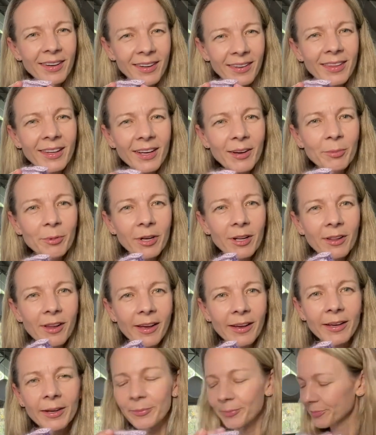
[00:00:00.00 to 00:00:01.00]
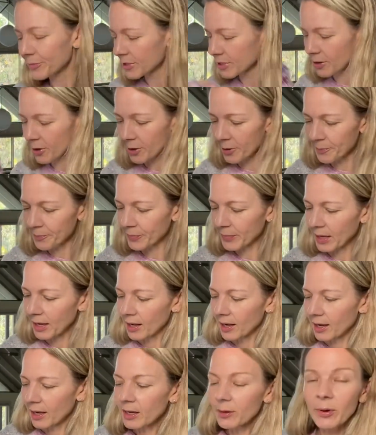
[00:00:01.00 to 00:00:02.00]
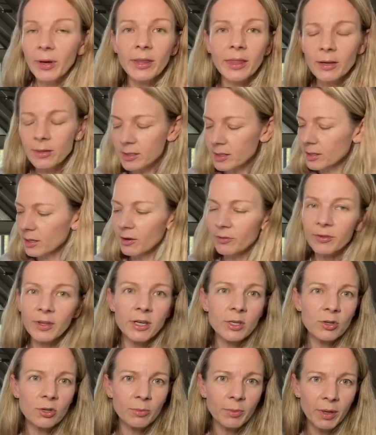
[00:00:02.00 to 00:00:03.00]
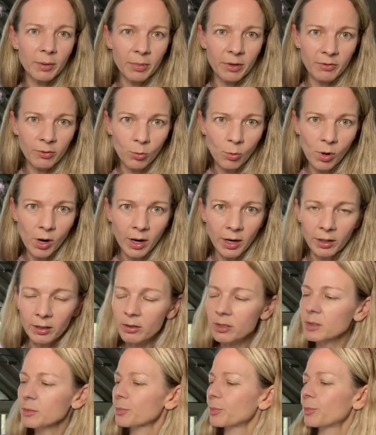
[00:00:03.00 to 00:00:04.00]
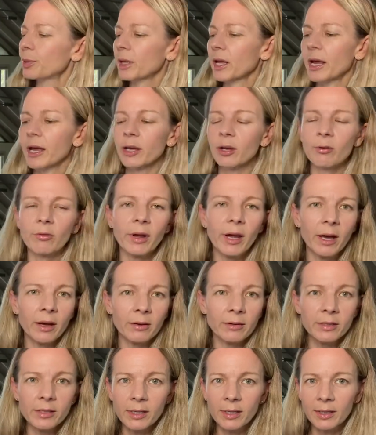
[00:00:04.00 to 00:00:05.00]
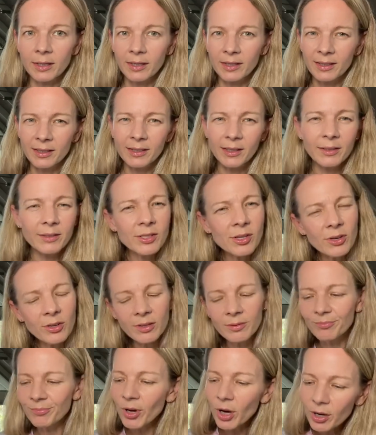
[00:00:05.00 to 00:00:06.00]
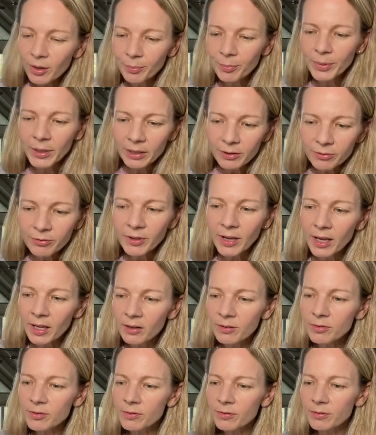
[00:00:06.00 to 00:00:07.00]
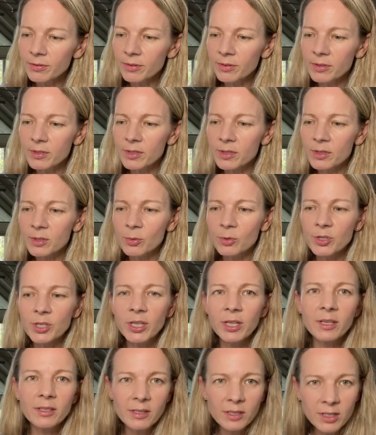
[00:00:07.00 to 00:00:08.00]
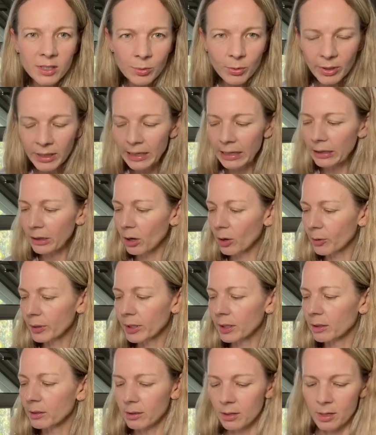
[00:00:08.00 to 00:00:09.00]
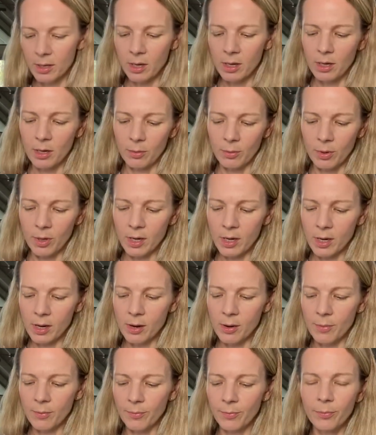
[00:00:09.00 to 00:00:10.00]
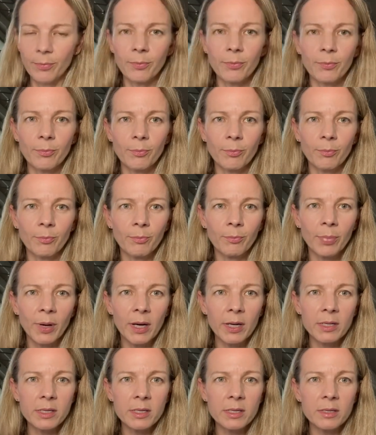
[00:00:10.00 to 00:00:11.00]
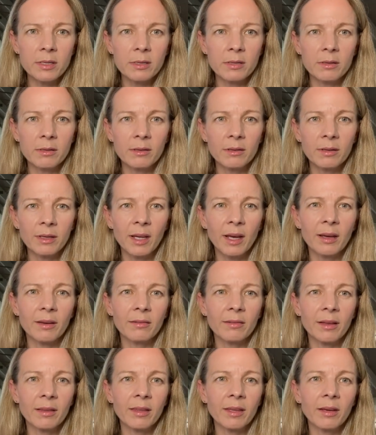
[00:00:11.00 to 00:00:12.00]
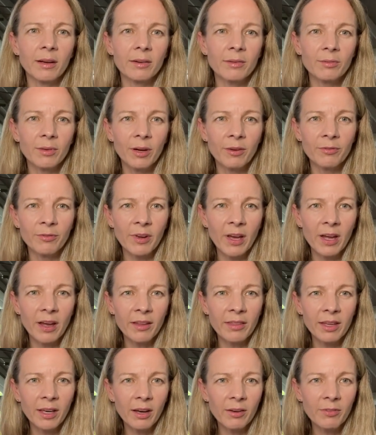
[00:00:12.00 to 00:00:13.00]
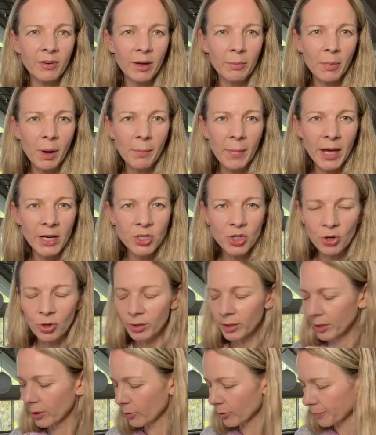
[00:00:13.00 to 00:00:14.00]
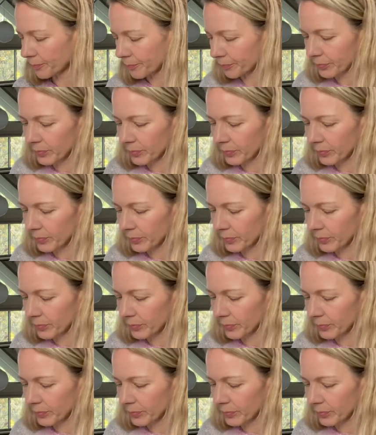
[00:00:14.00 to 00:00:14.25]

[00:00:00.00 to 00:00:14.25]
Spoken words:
think I'm going to like it. So anyway, that's enough. That took me a bit of a while. I was playing around. I'm not a big fan of swatching because I just want to get going. But yeah, I think I found my match early on.